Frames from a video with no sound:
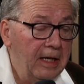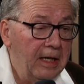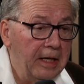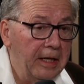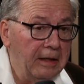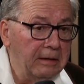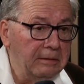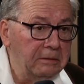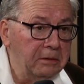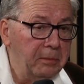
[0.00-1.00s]
Uh,
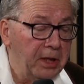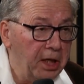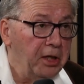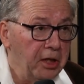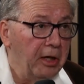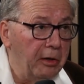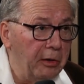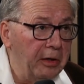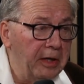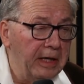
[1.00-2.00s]
beginning
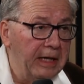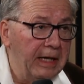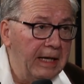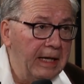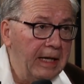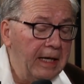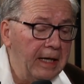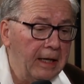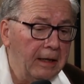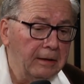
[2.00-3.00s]
there, yes,
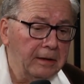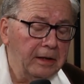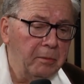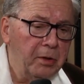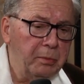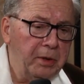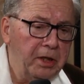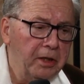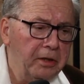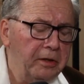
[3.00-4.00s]
uh, it must
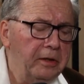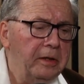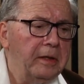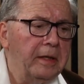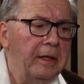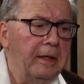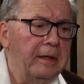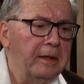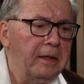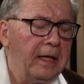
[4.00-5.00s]
begin, uh,
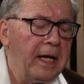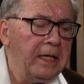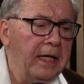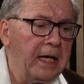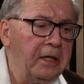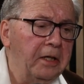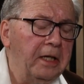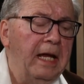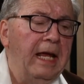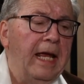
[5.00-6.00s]
and and
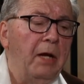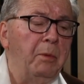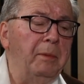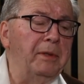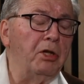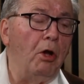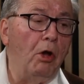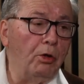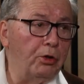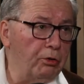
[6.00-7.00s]
and we must
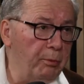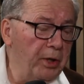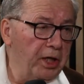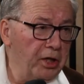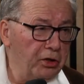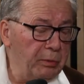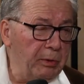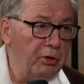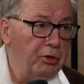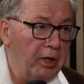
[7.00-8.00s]
also bring in the
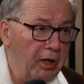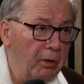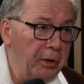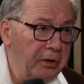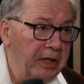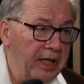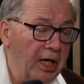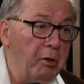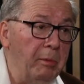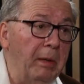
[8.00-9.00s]
spiritual element. And
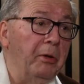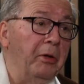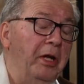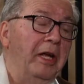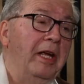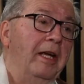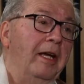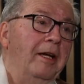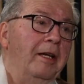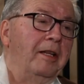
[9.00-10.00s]
I yes. remember
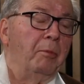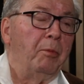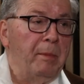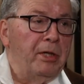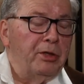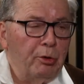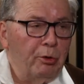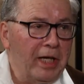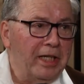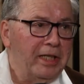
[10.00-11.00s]
the prime minister
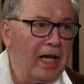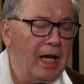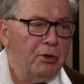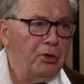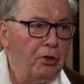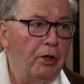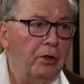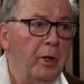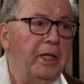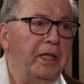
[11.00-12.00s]
at that time was John
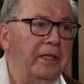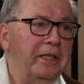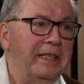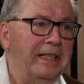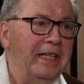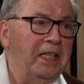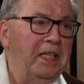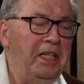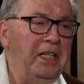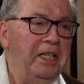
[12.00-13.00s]
Chrétien, and
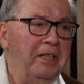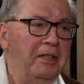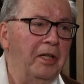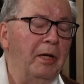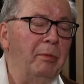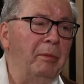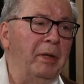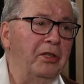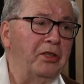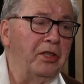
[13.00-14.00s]
mm-hmm. he got up and
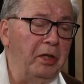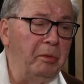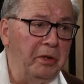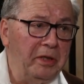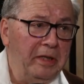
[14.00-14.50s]
made this statement.